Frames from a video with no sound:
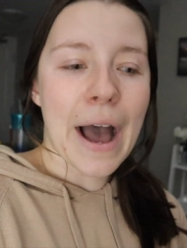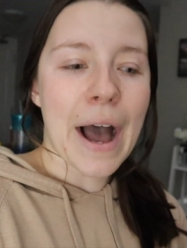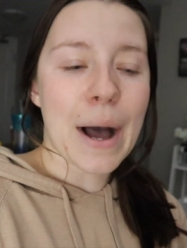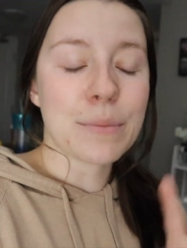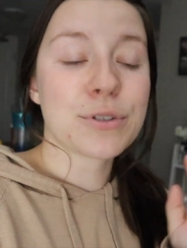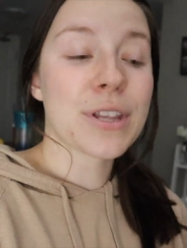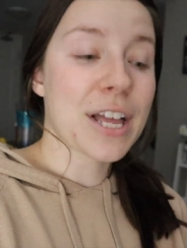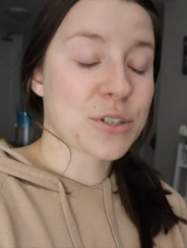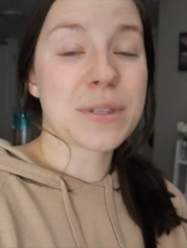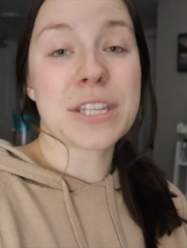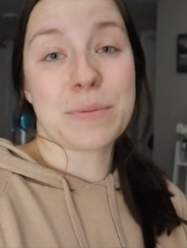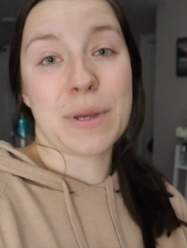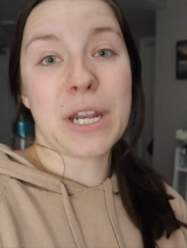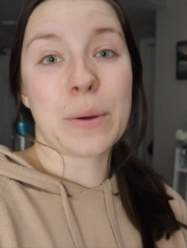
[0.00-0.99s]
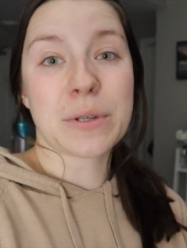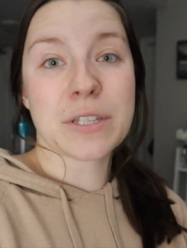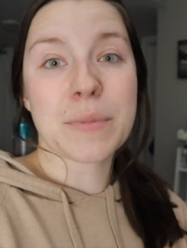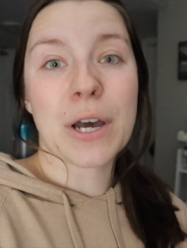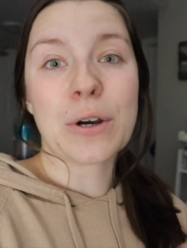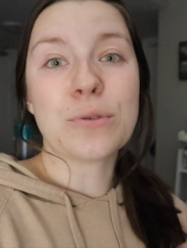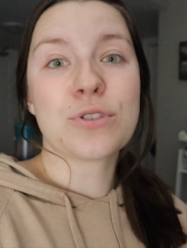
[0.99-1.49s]
Um, so that's what this meeting was
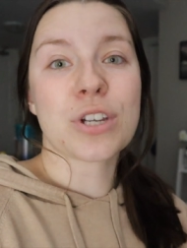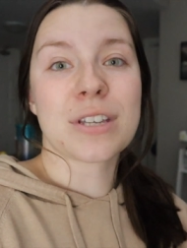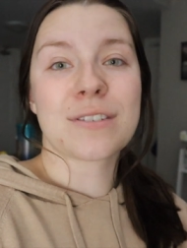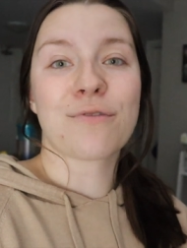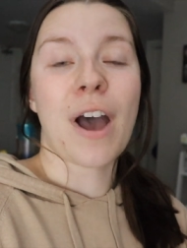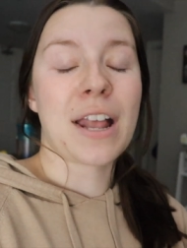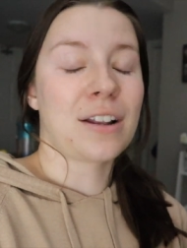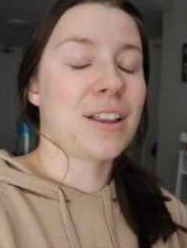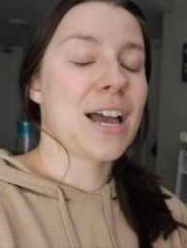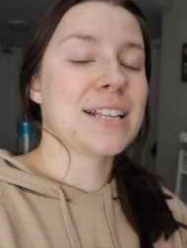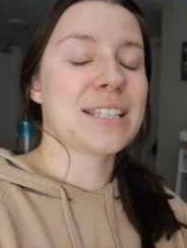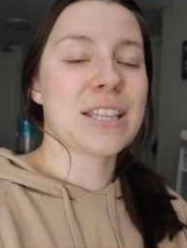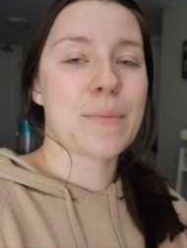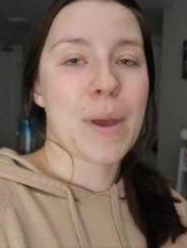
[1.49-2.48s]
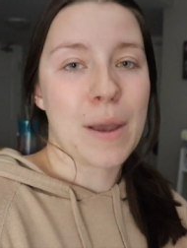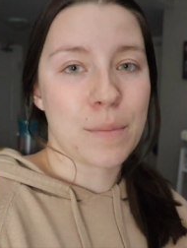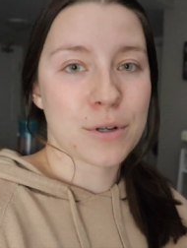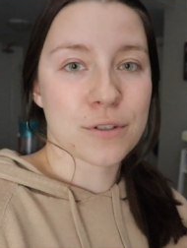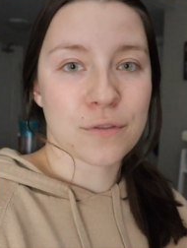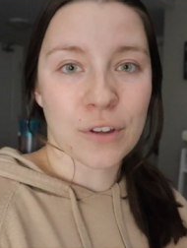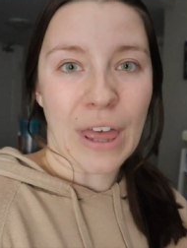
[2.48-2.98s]
about, just just finalizing the
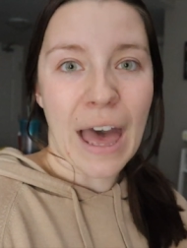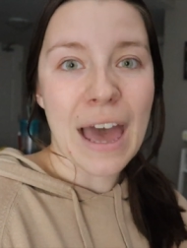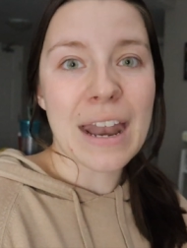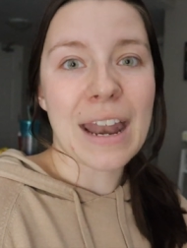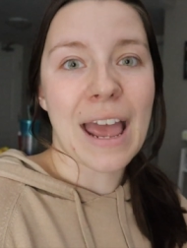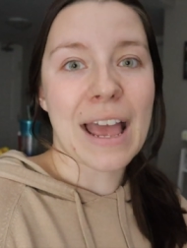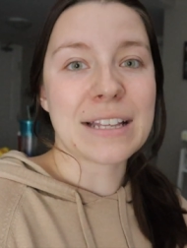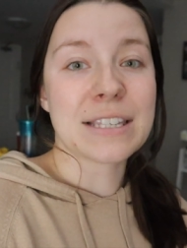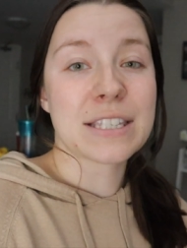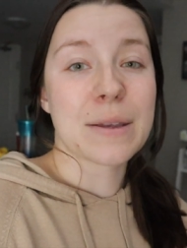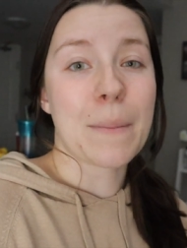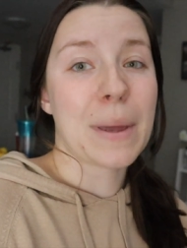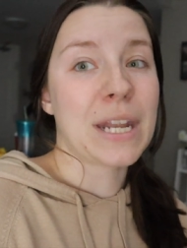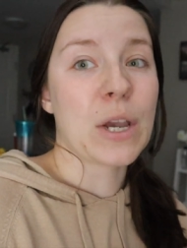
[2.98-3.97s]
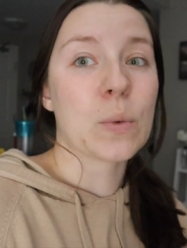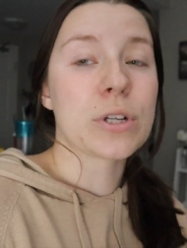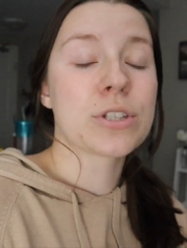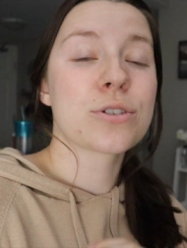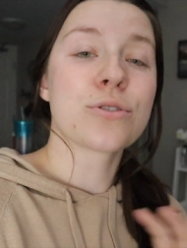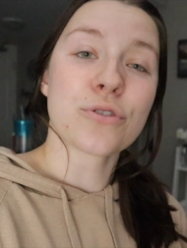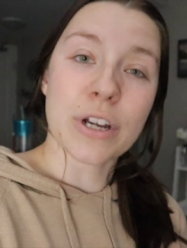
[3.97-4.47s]
papers for that and submitting
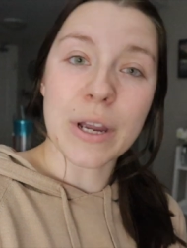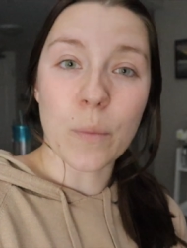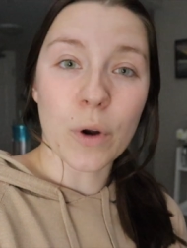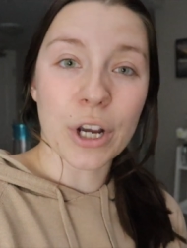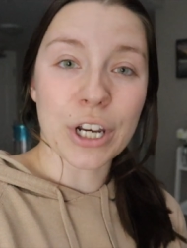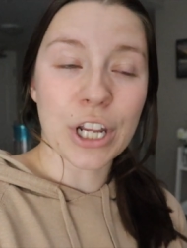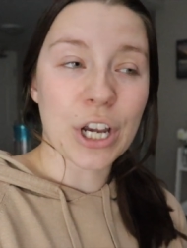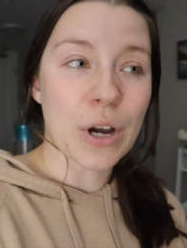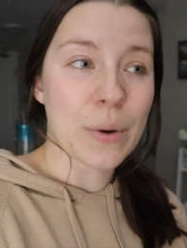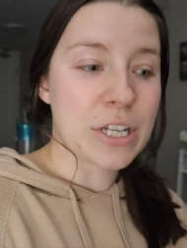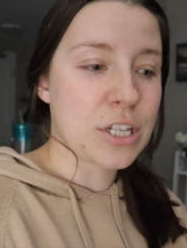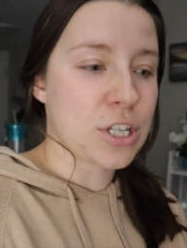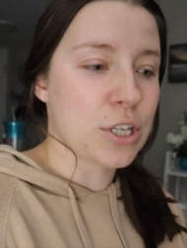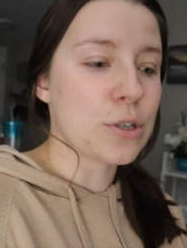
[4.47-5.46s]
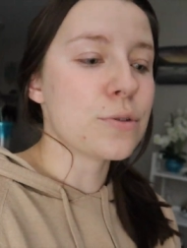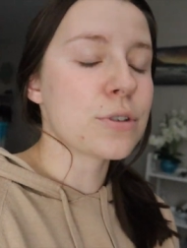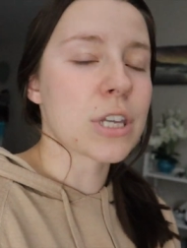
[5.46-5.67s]
what stream we're gonna go into.